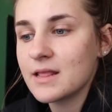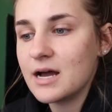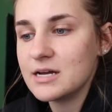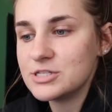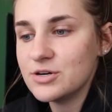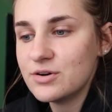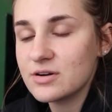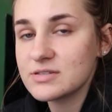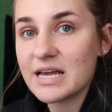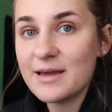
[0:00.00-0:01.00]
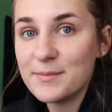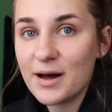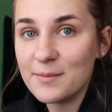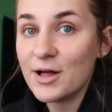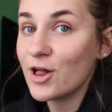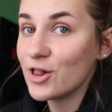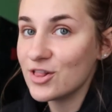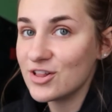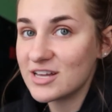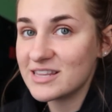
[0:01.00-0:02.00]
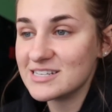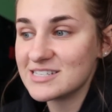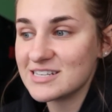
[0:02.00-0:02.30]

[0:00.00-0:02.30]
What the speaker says: I showed her, I was like, hey mom, look at this,